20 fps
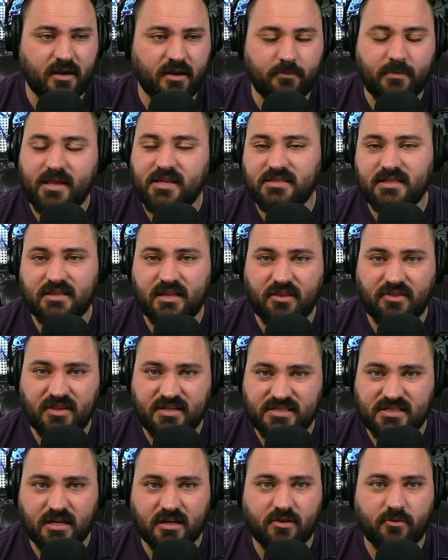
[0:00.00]
Amazing that they
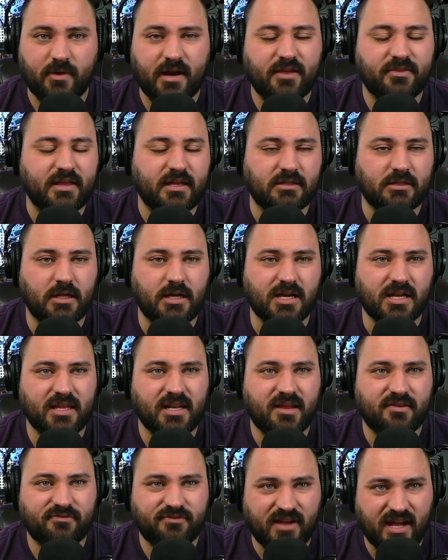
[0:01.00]
stuck around that long.
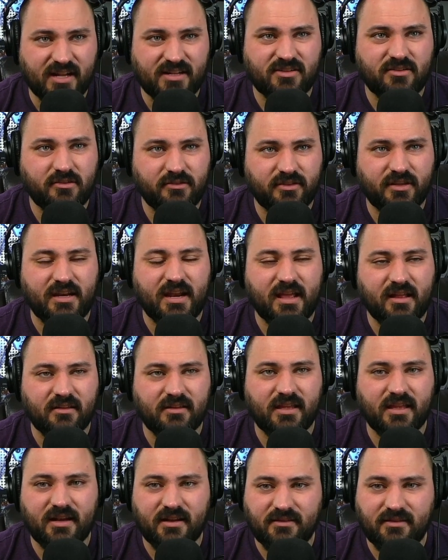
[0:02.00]
And I fought tooth and nail
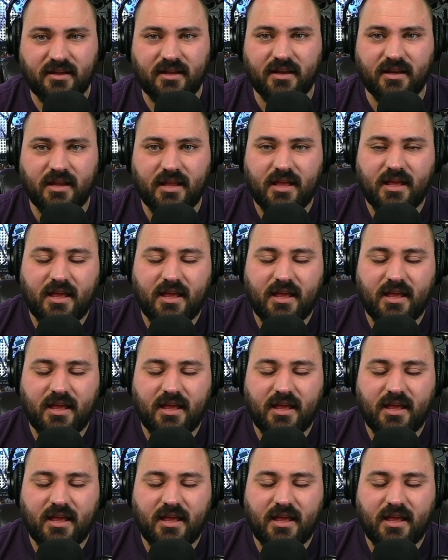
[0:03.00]
to get it done.